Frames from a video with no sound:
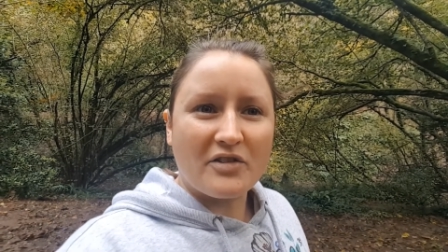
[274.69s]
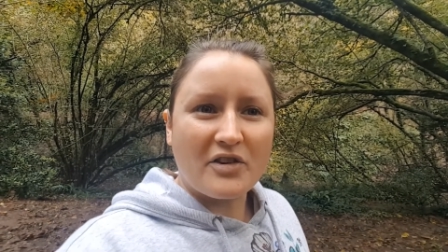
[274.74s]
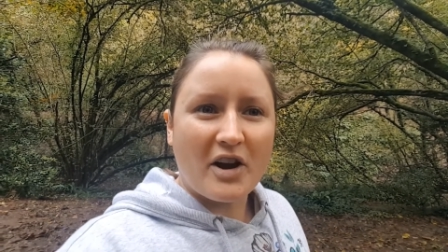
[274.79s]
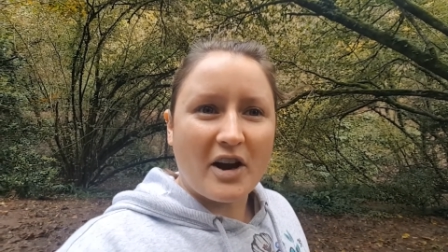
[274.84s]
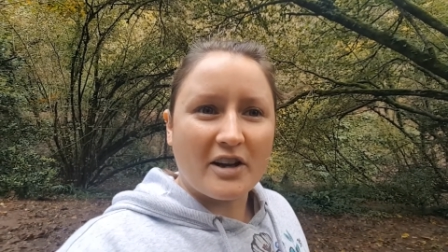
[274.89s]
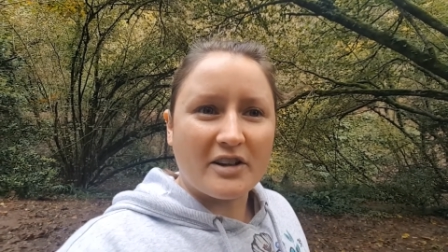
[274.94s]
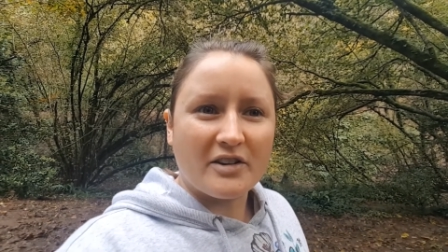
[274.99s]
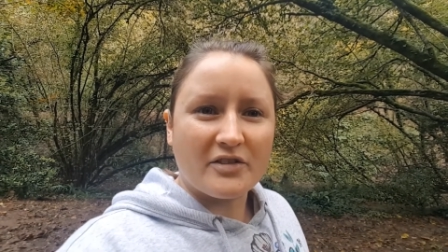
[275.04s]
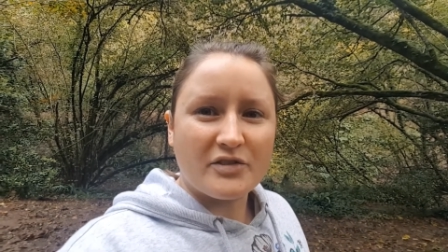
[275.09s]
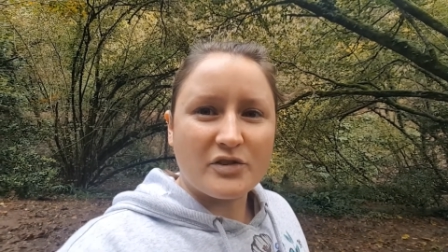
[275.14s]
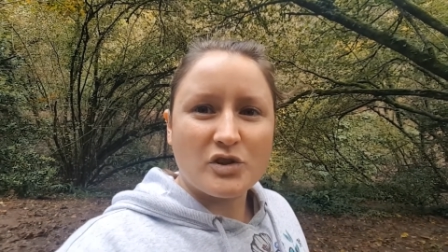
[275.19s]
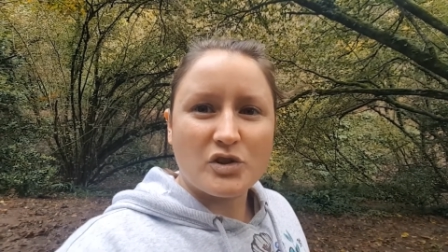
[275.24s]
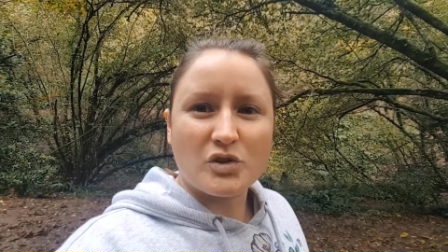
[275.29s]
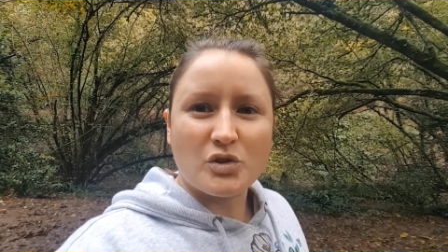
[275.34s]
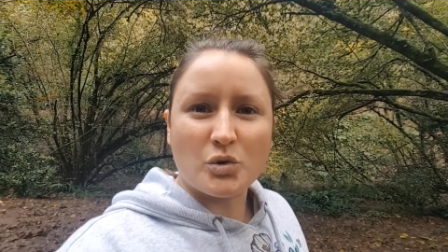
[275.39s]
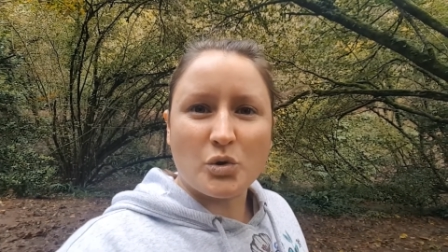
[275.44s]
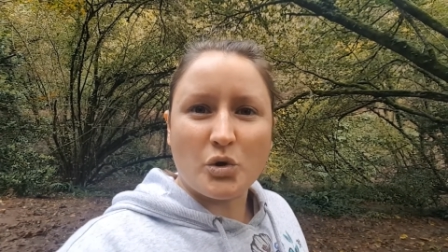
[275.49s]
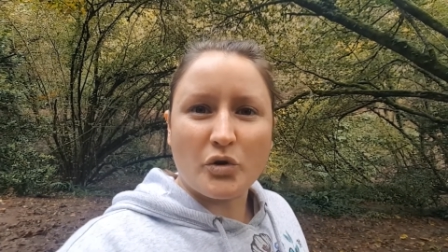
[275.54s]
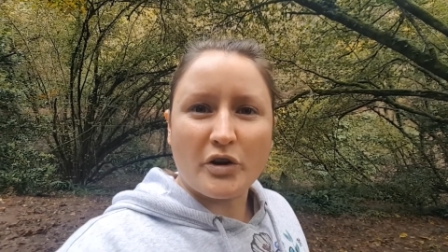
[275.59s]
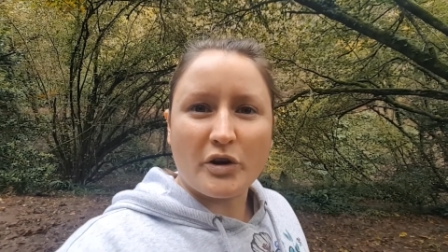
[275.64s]
kind of
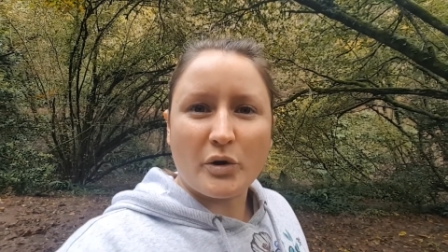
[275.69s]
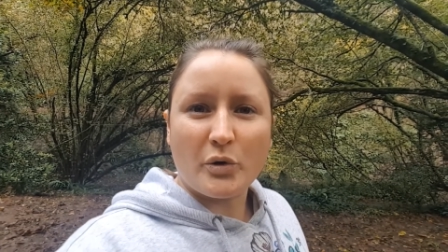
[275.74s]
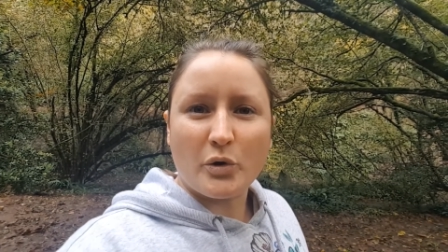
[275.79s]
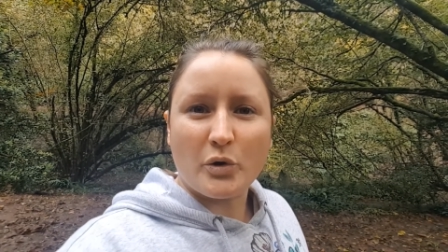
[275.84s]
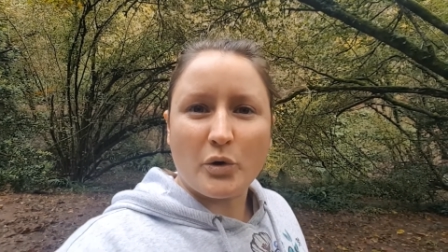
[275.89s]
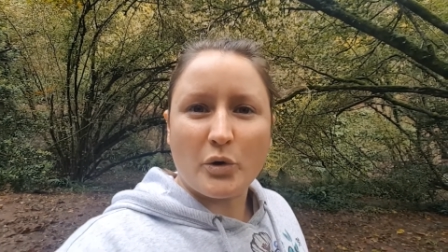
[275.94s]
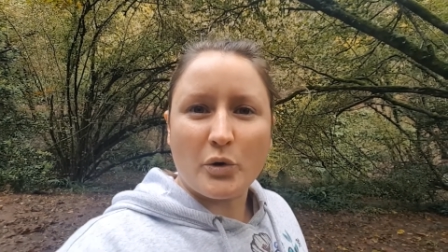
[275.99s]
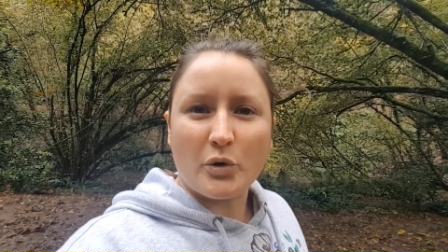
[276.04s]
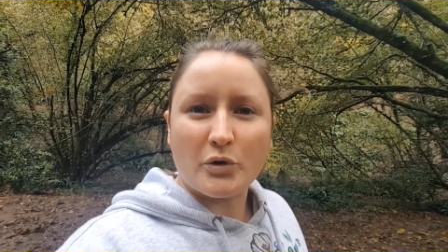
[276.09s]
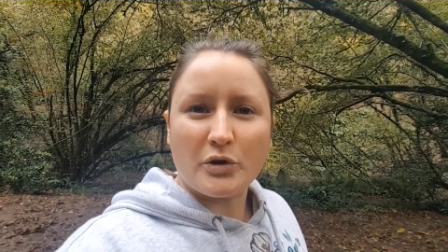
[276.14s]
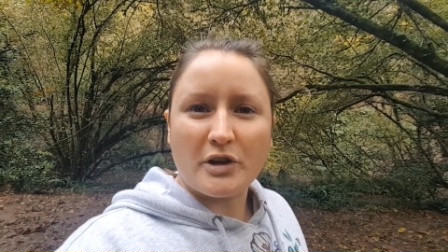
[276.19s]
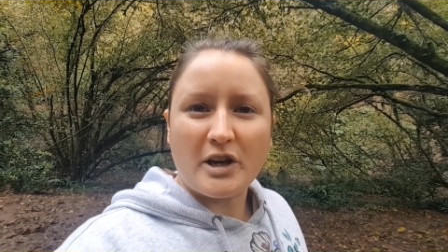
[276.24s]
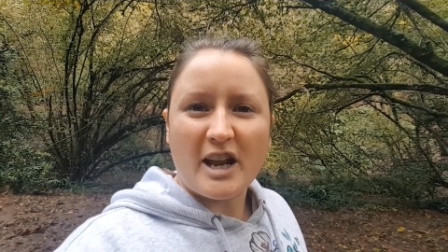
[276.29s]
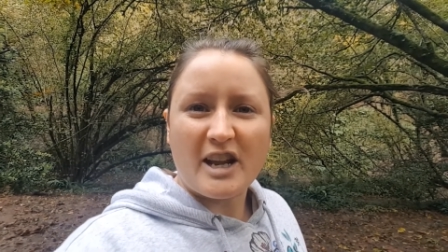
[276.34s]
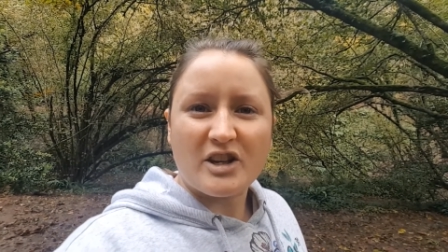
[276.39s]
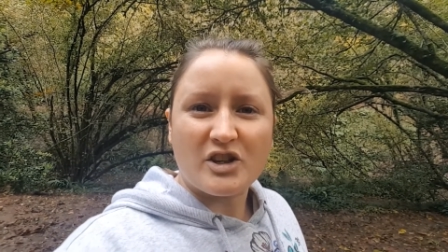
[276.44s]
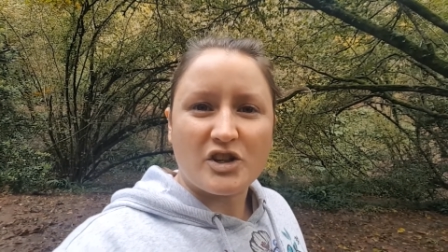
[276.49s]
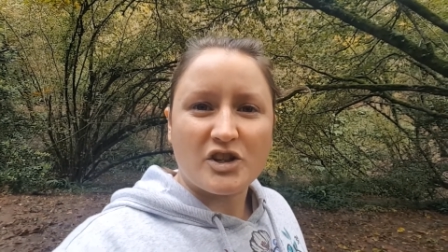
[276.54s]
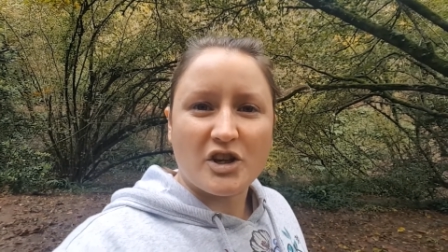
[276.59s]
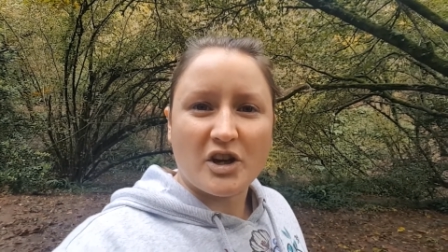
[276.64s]
storing all your
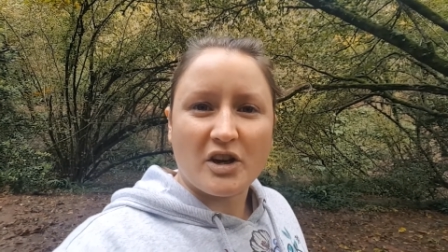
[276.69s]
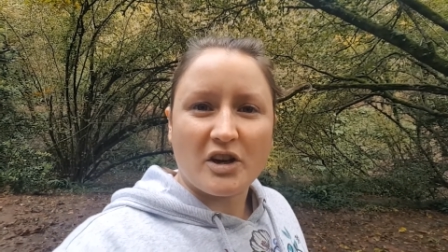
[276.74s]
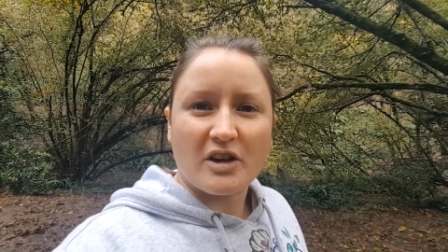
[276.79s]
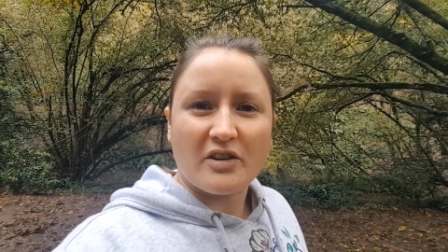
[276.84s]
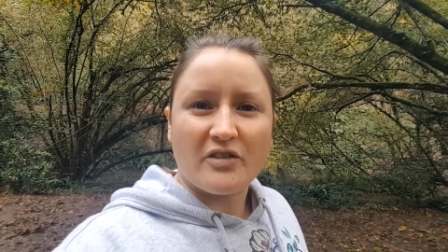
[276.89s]
nature